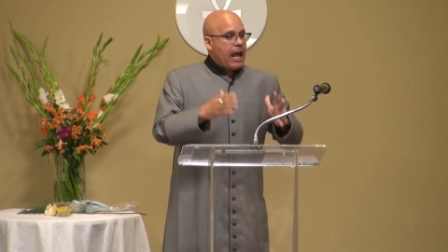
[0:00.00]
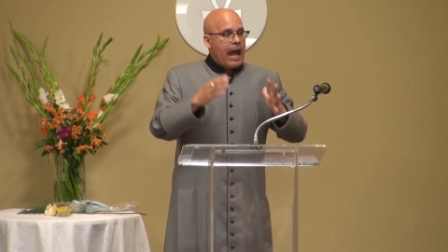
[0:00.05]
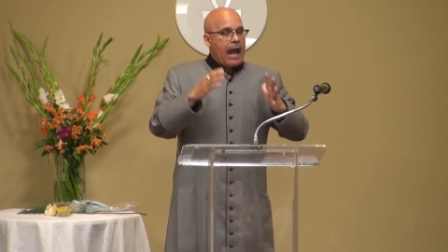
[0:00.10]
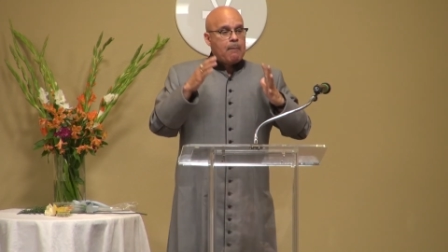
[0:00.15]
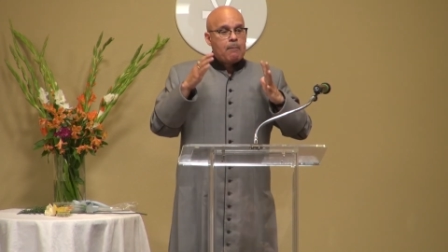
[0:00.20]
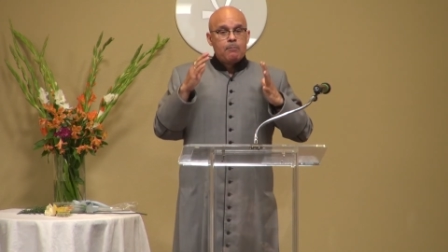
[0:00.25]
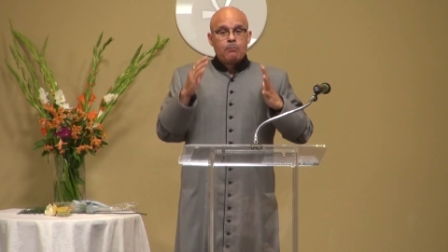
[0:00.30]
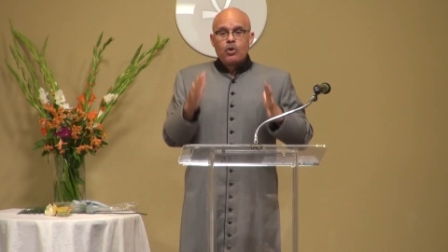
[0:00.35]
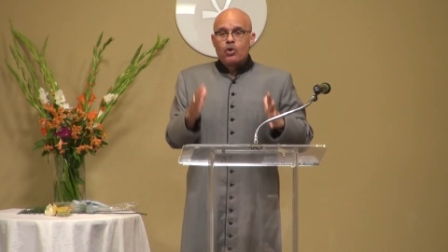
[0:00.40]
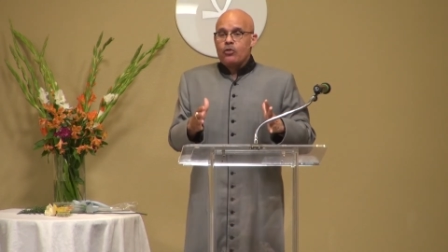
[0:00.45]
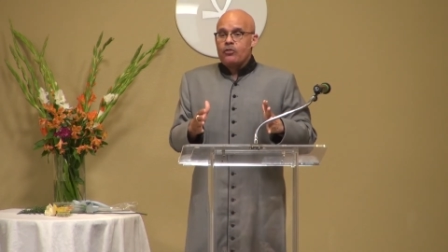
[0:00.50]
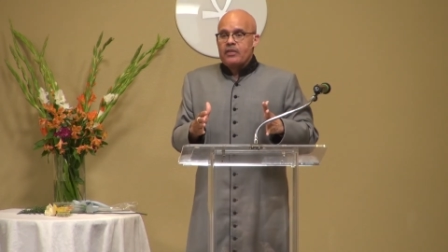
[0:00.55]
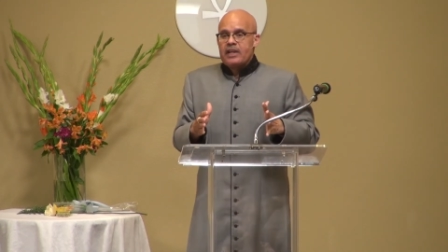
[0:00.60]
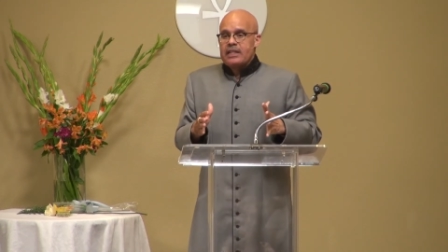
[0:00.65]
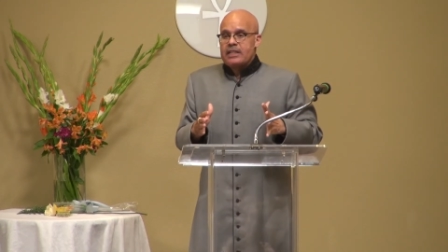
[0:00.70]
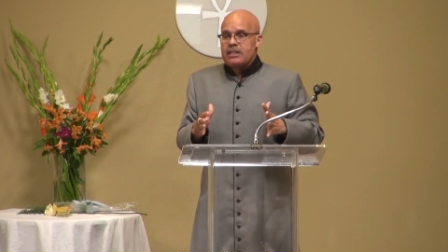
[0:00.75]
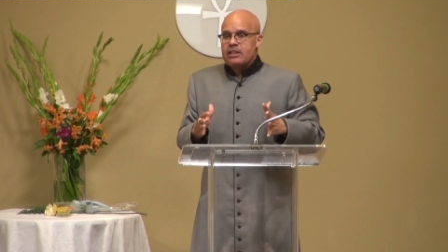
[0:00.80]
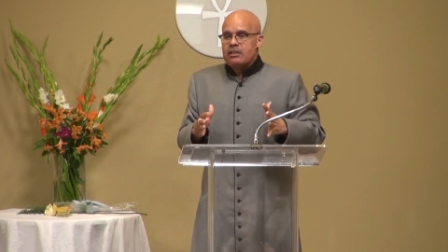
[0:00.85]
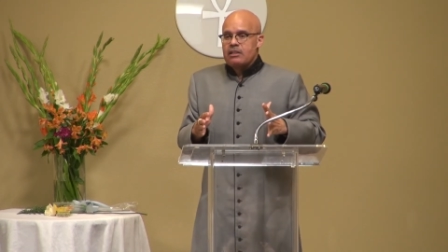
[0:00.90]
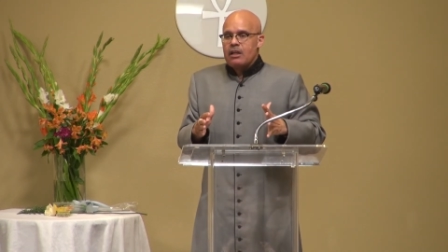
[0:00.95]
and
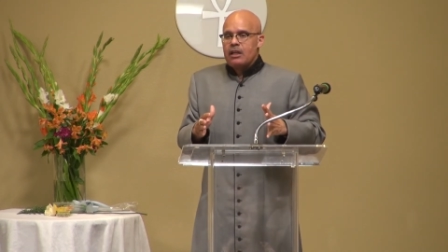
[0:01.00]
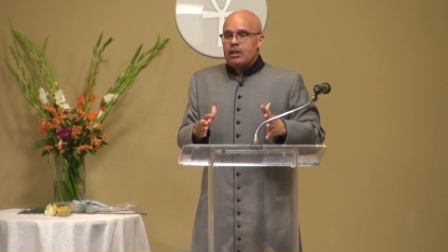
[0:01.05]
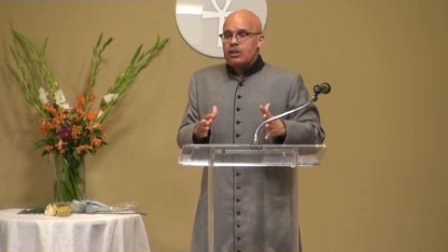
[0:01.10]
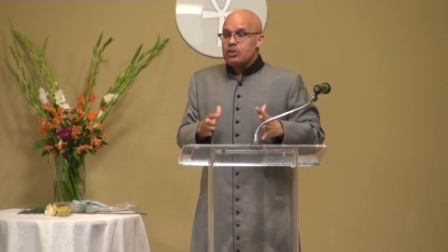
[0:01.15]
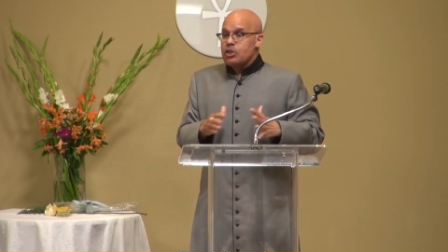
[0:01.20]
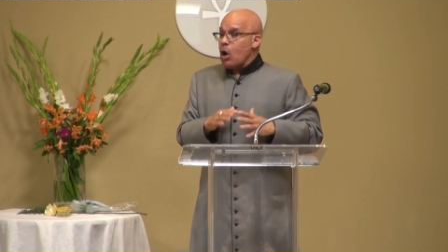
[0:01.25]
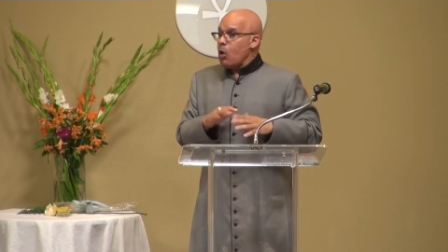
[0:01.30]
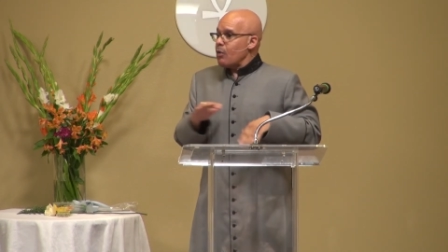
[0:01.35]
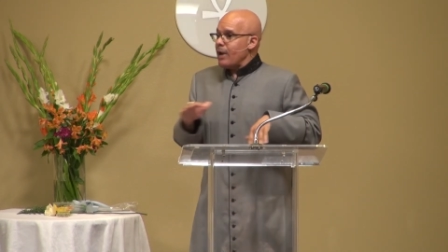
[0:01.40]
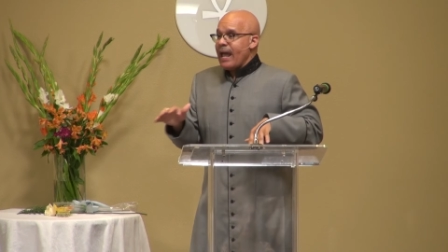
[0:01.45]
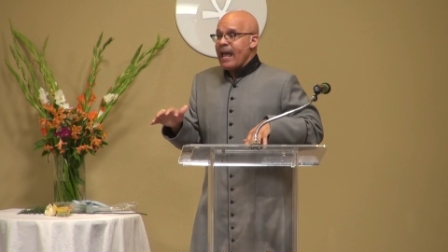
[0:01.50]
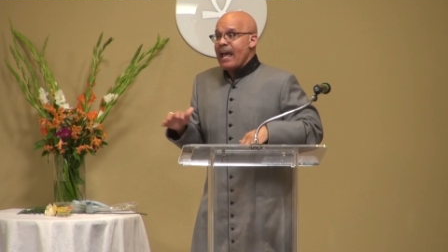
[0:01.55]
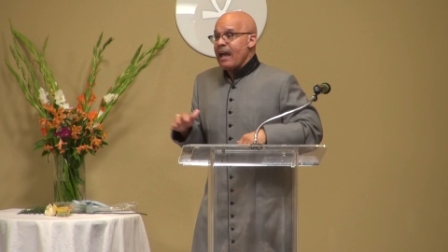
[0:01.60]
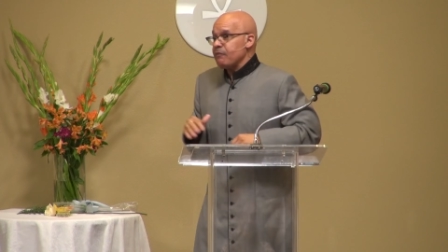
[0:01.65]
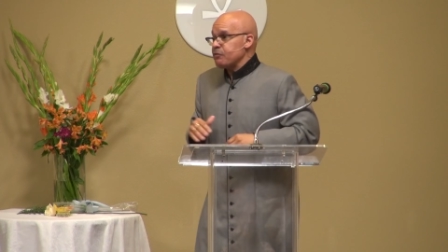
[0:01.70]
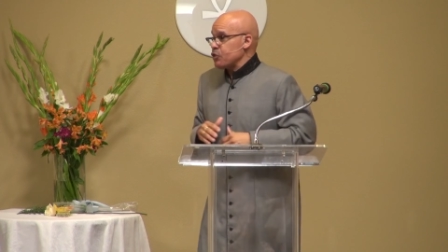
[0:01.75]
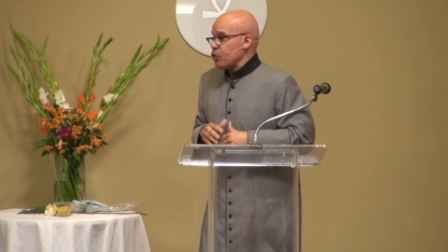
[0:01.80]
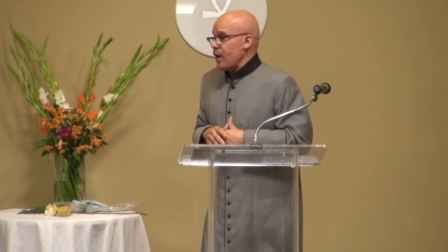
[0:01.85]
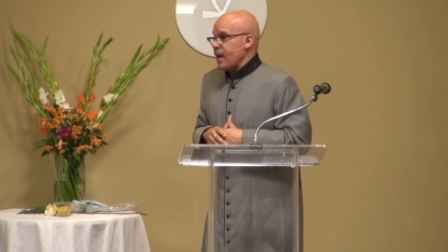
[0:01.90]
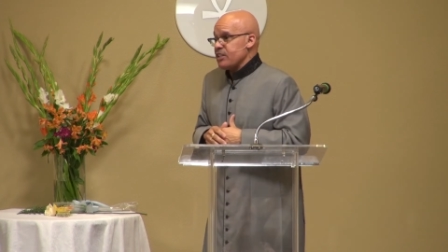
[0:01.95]
movies don't
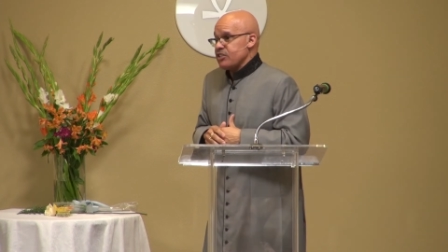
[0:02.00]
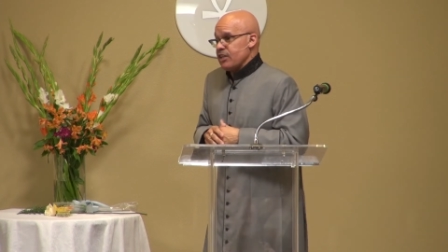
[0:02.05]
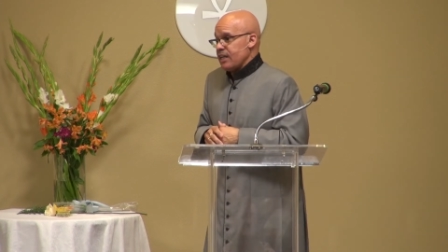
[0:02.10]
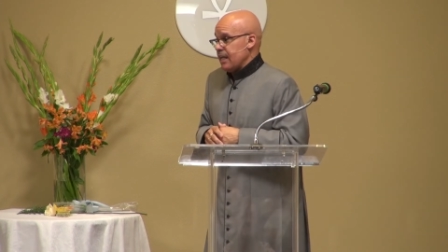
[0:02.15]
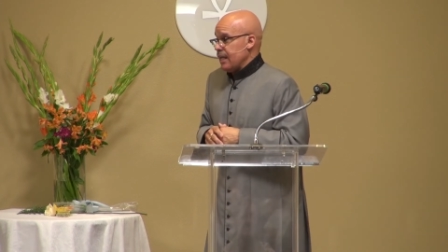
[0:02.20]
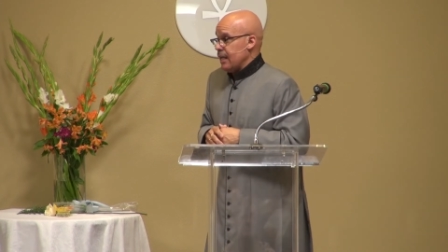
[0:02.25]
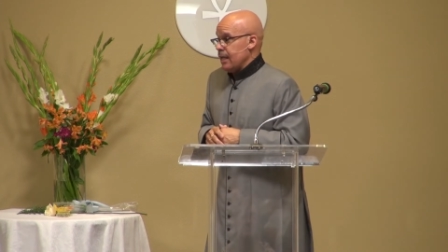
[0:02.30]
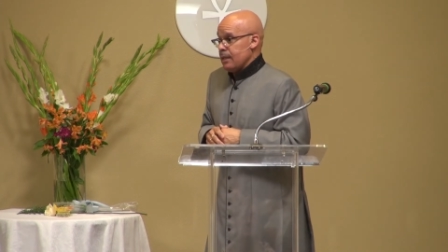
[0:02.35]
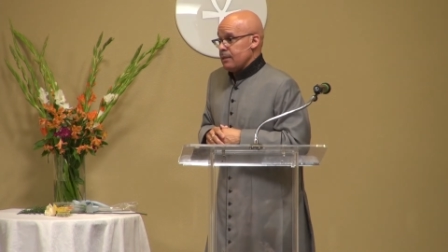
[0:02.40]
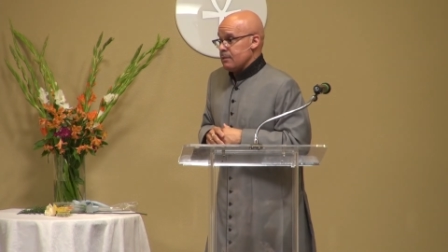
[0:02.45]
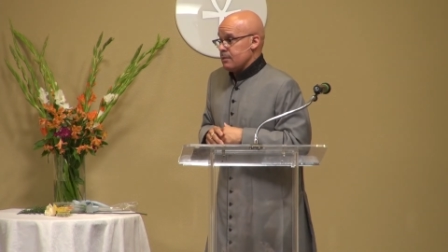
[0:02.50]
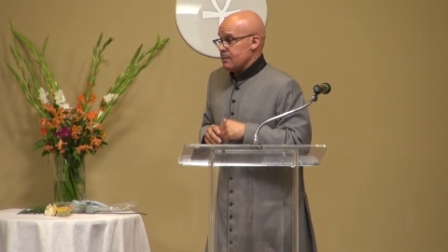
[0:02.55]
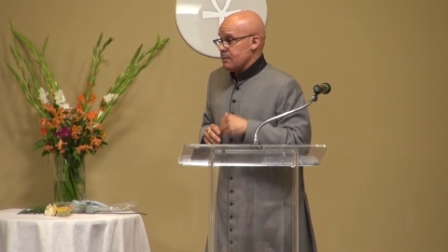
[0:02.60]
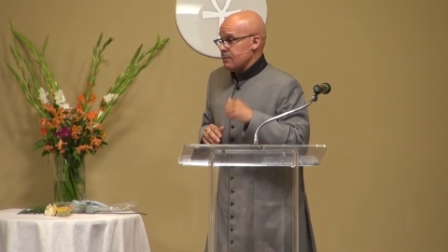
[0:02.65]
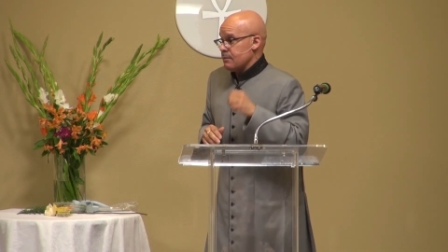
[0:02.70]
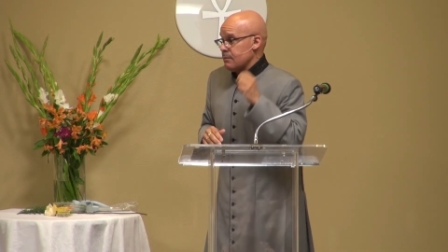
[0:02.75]
have tragic ends.